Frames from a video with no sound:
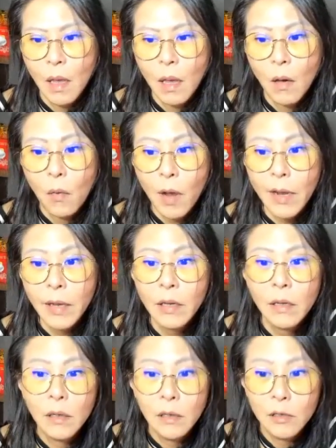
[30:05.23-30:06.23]
Why?
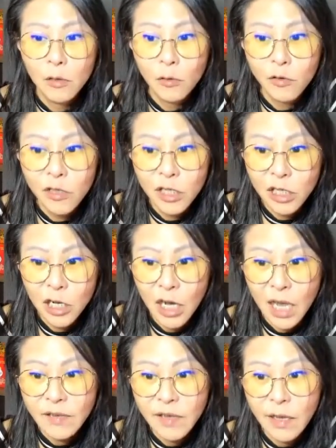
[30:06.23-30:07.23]
You see the
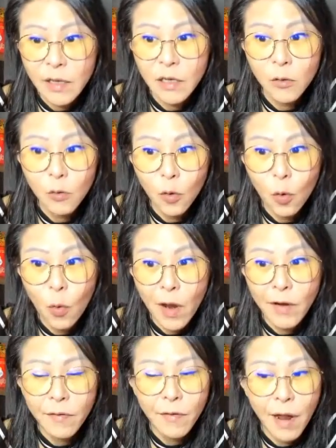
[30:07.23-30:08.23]
luck cycle, you know
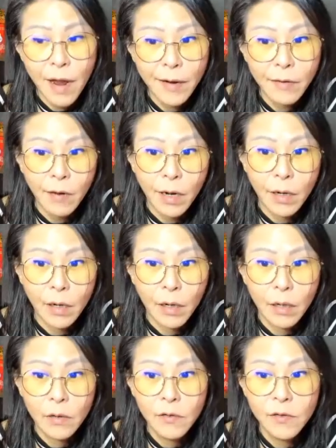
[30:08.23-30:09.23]
why already, what?
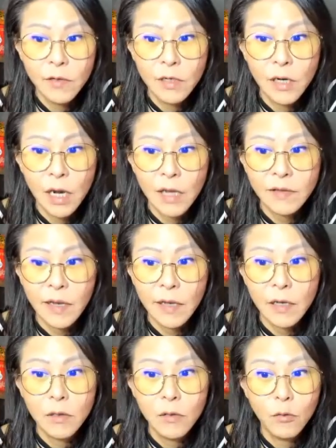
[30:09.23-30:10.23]
You see the luck
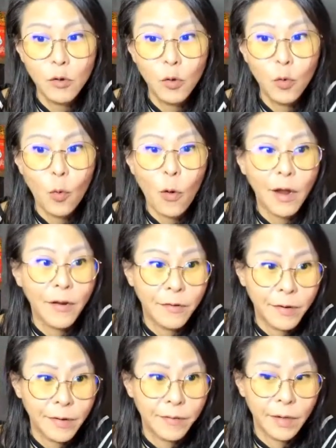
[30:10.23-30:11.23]
cycle, you will know why
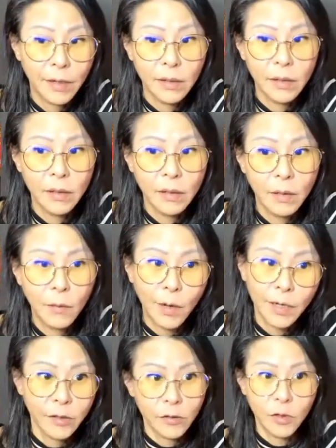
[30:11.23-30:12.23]
already, what?
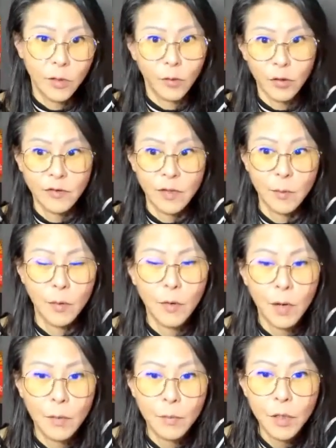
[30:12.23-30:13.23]
Why the job not stable,
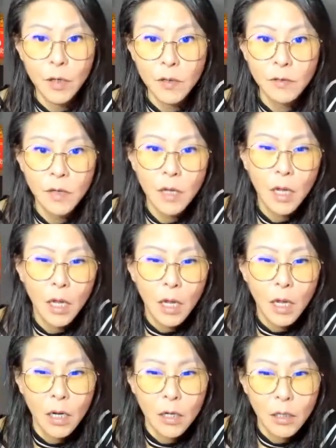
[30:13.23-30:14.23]
what? Because
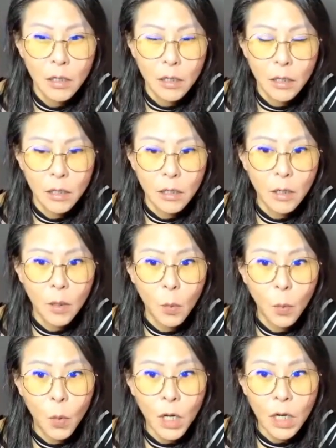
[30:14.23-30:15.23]
the
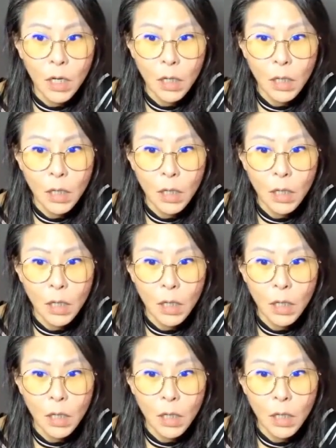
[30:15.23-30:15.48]
work